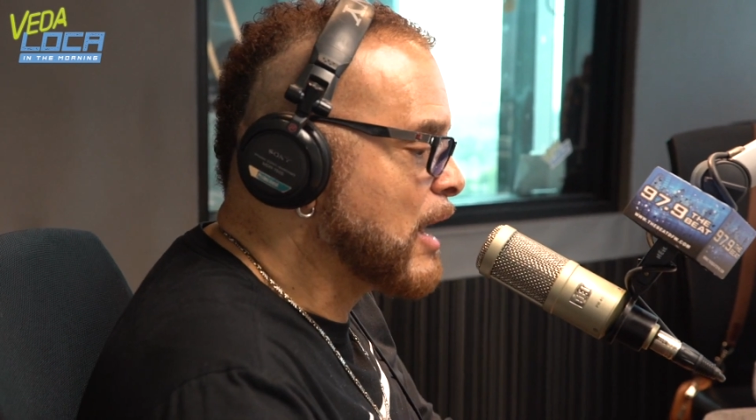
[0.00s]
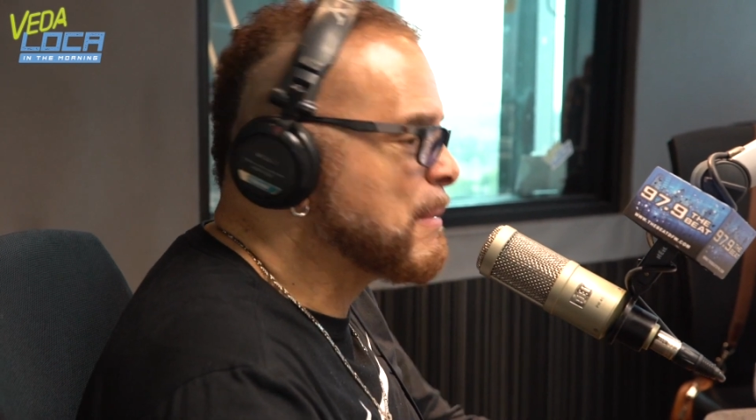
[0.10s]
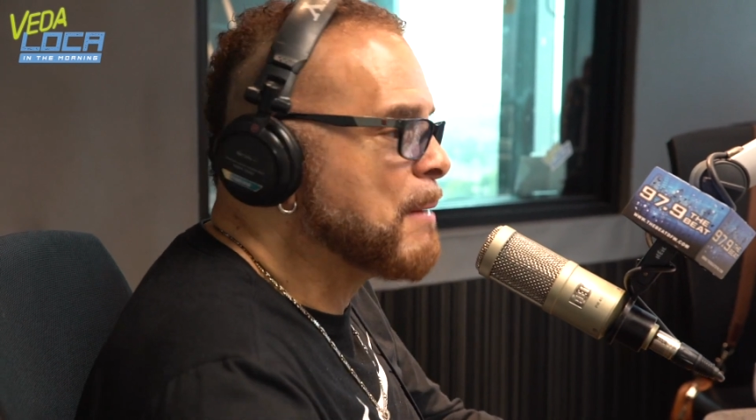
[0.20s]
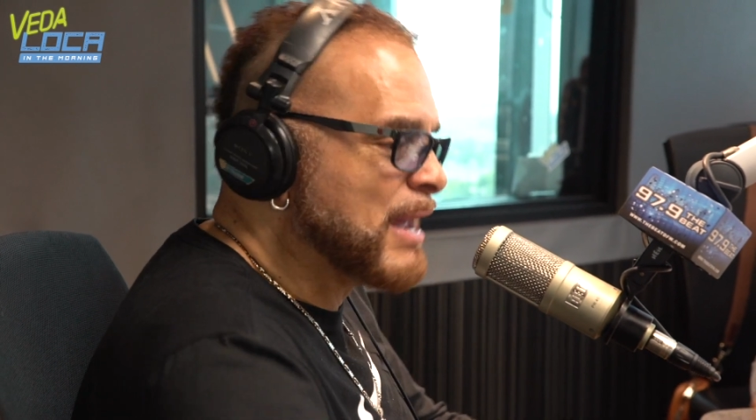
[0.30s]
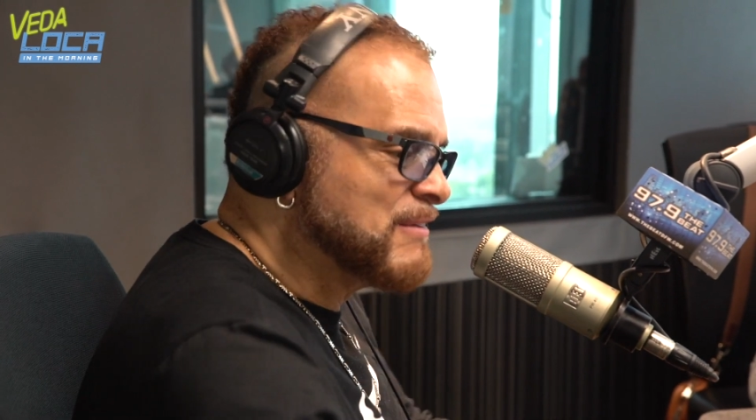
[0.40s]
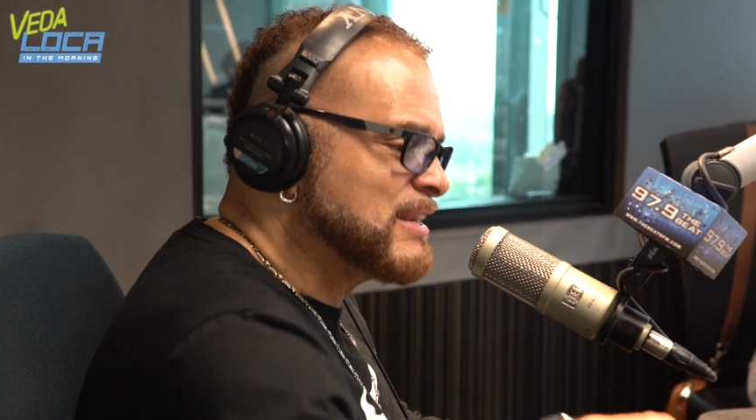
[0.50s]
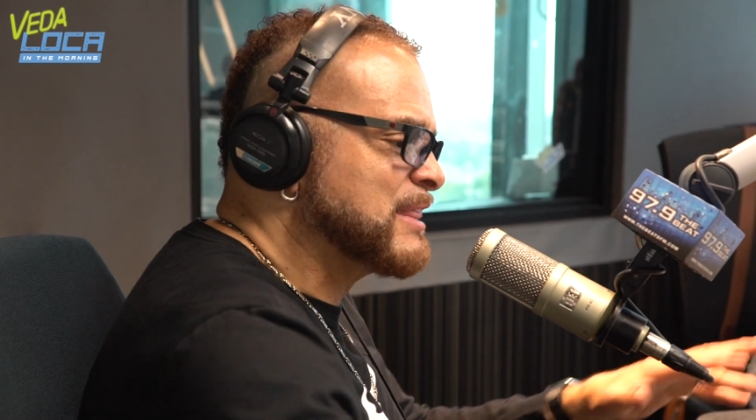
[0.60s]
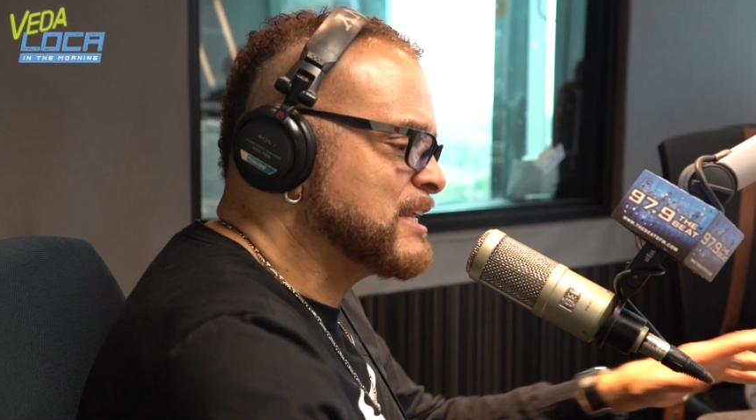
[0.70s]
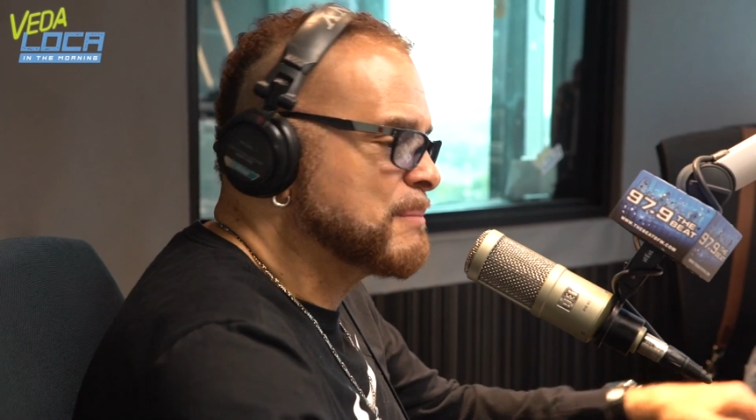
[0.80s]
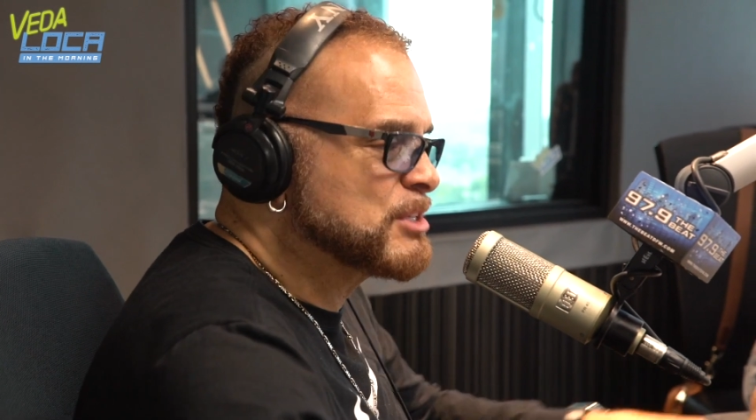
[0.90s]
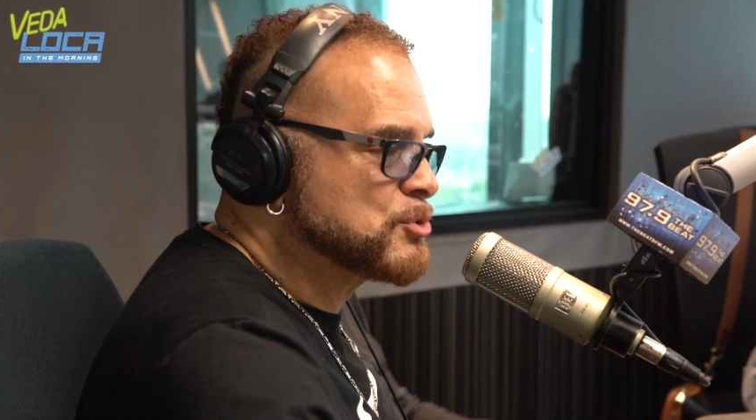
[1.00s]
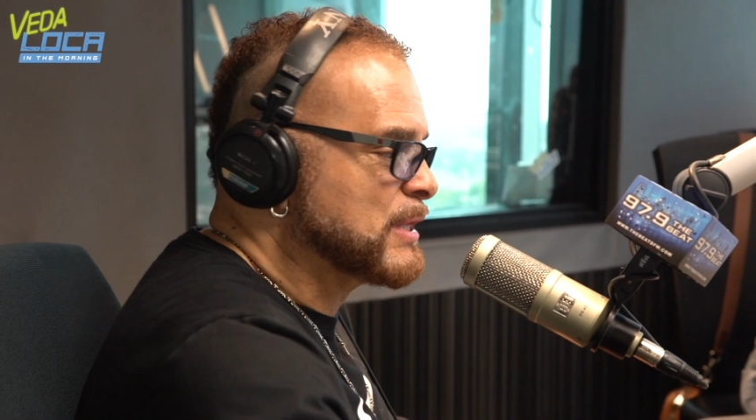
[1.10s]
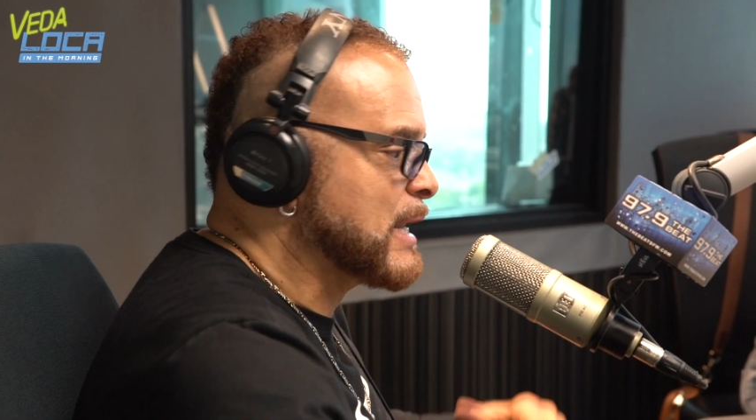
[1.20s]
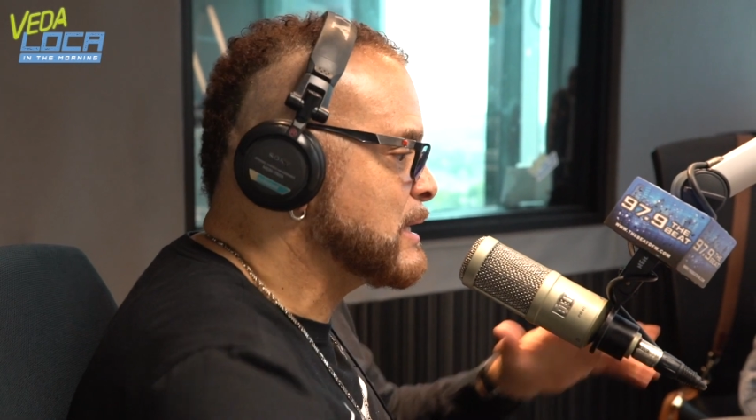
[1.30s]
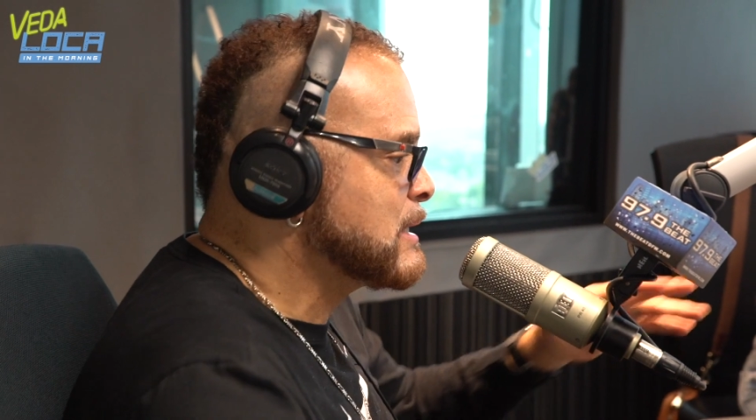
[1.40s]
I mean, I did things in
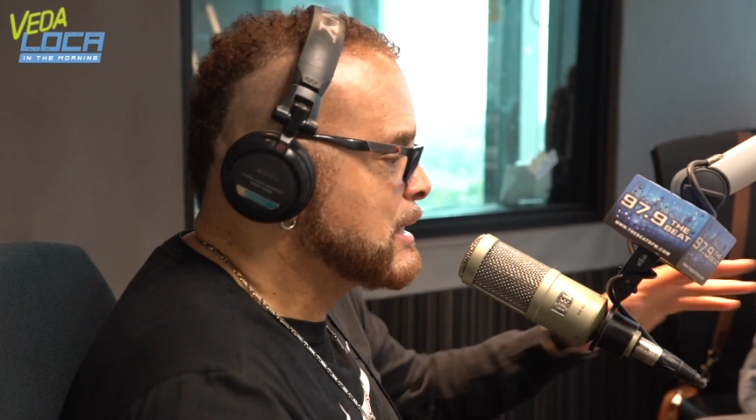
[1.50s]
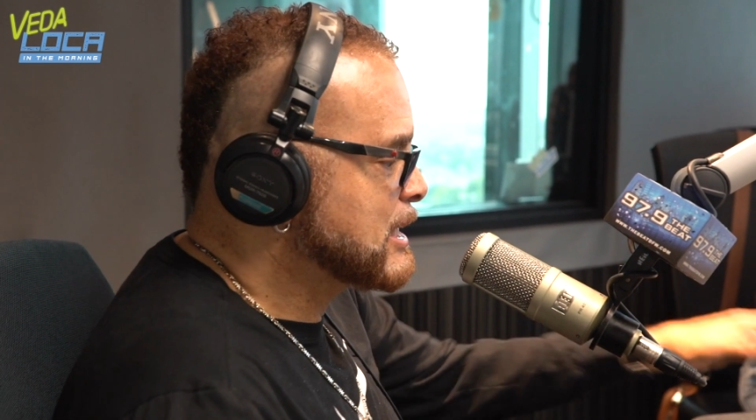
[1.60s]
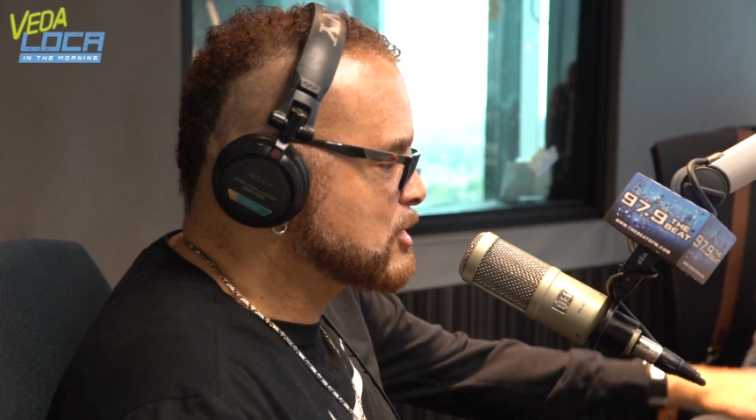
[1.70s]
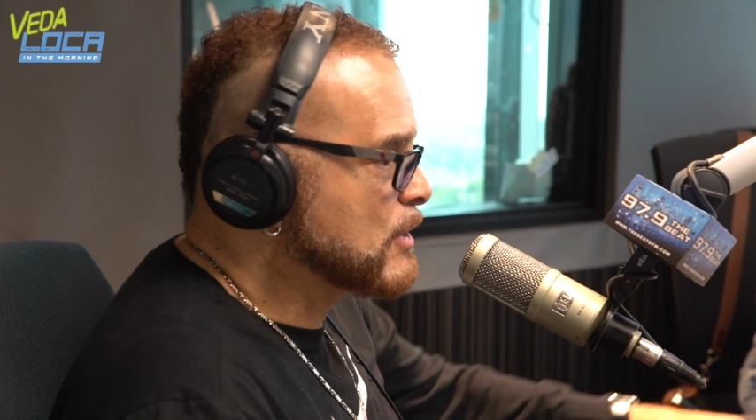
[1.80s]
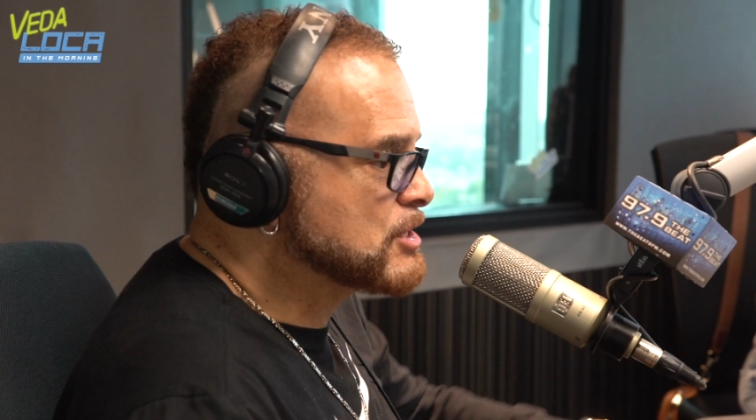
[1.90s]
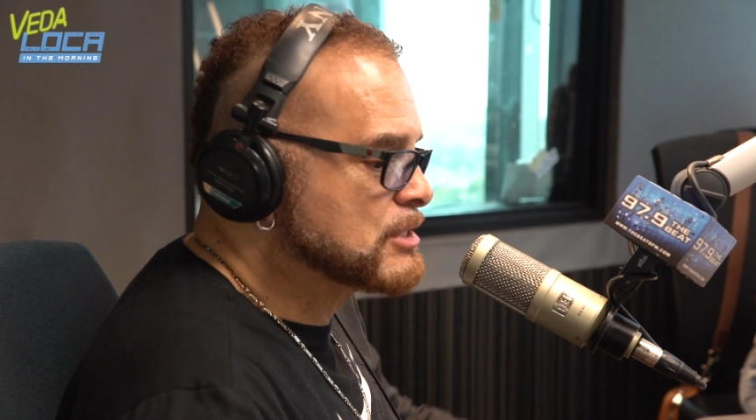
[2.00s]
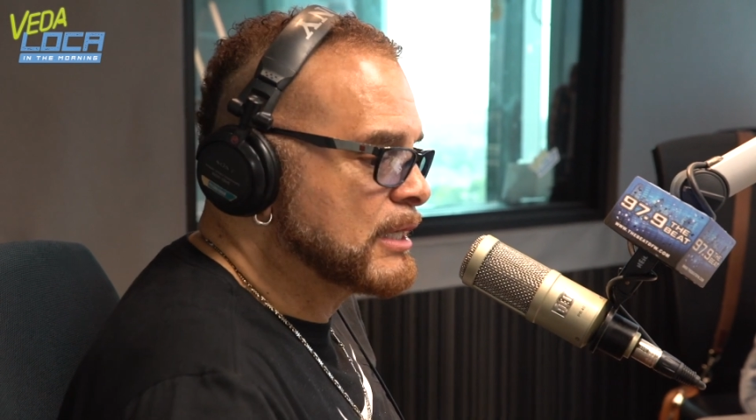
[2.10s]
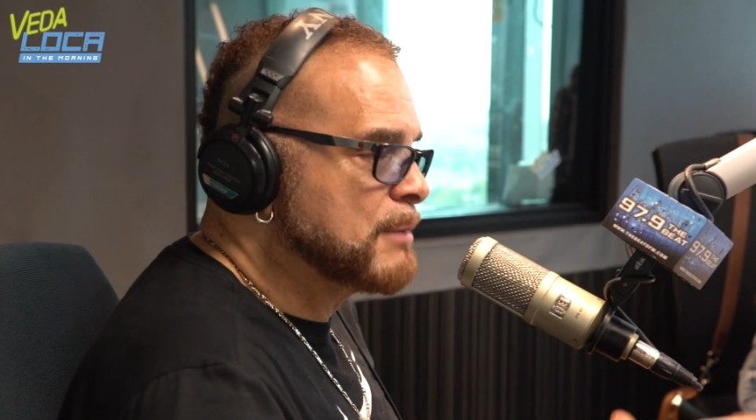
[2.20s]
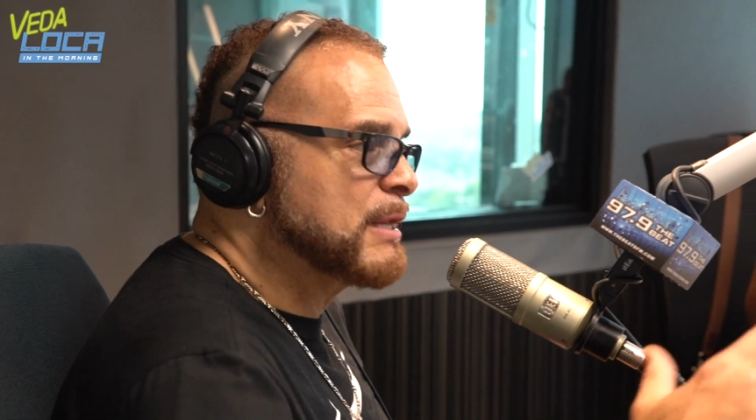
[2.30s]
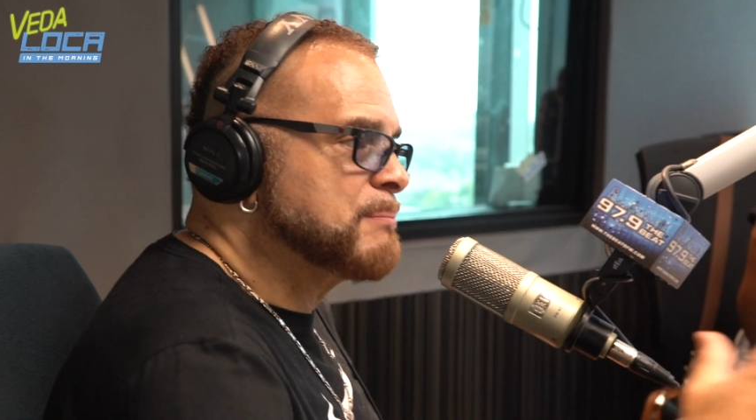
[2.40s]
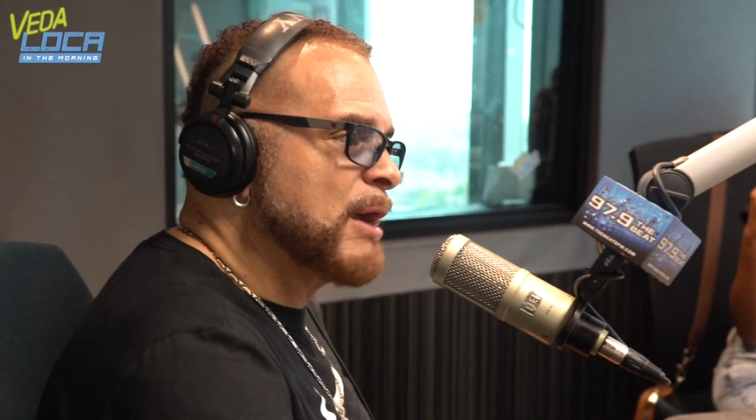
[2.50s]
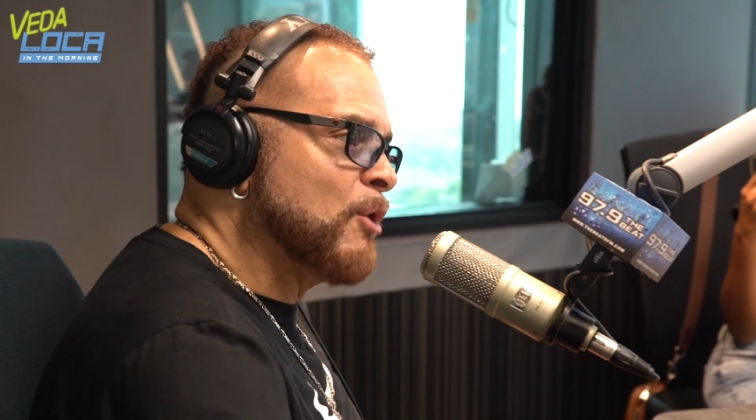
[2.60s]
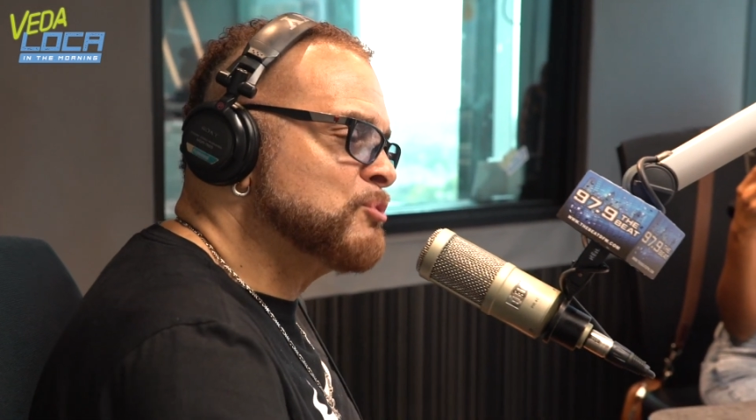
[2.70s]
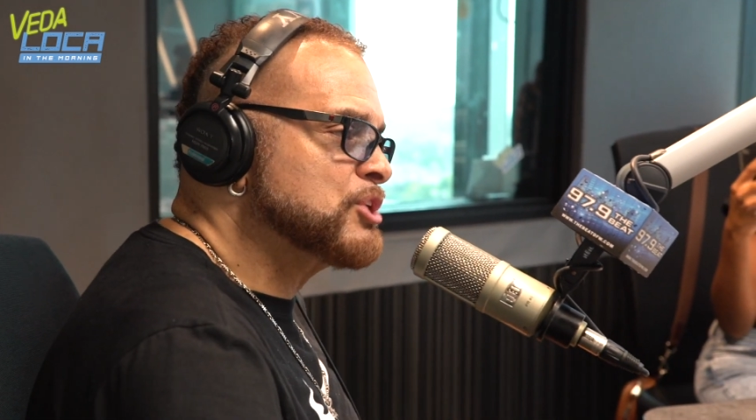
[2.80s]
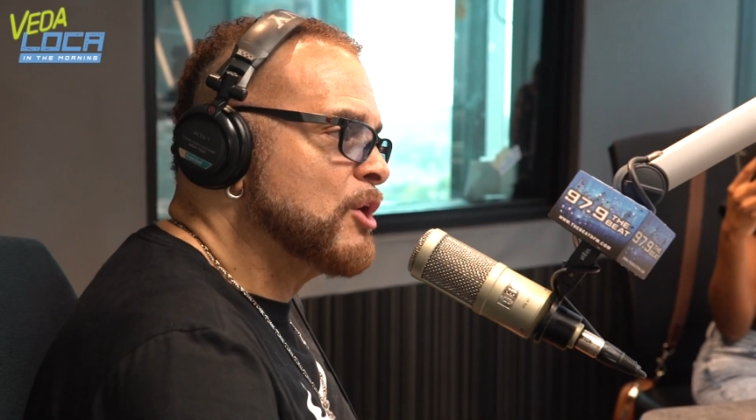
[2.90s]
between. Like It's Always Sunny, but my
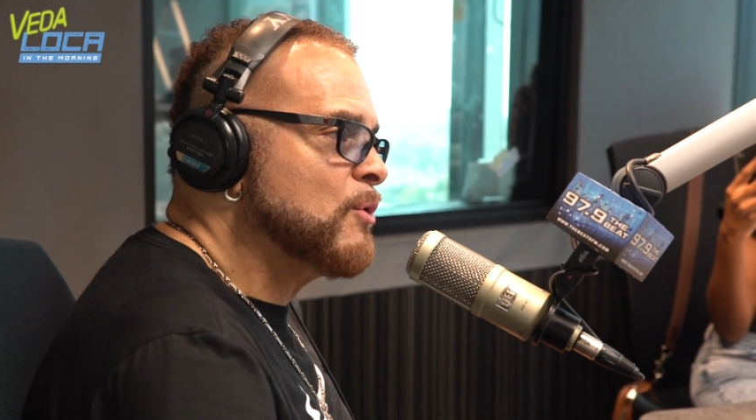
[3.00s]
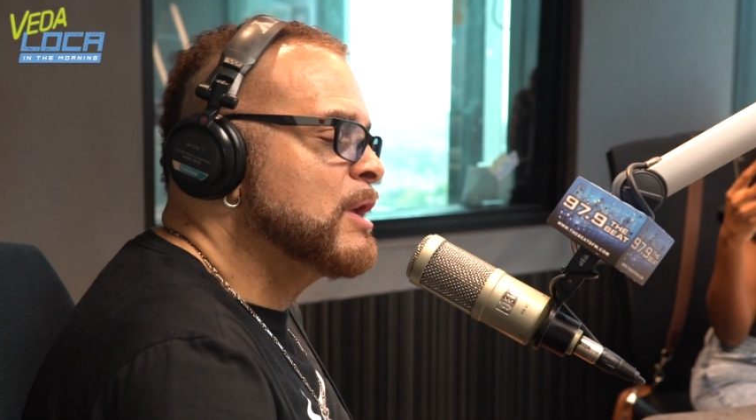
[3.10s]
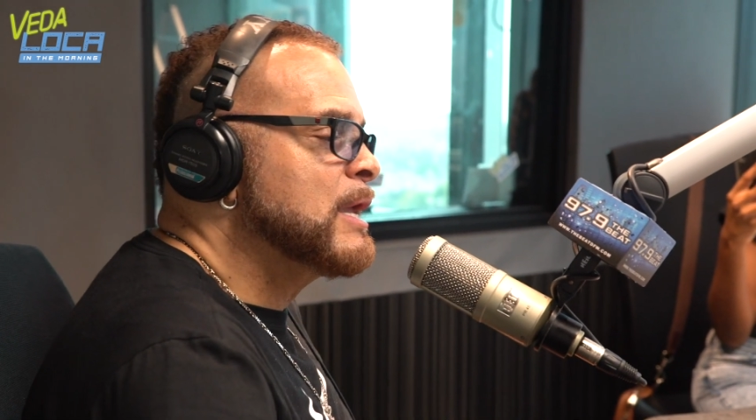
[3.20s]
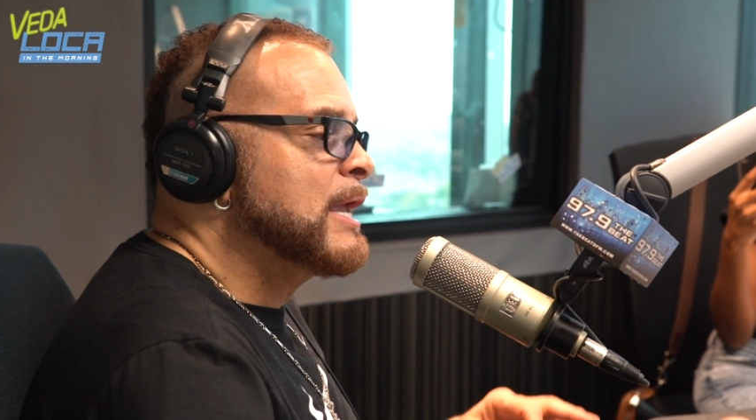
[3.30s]
own show.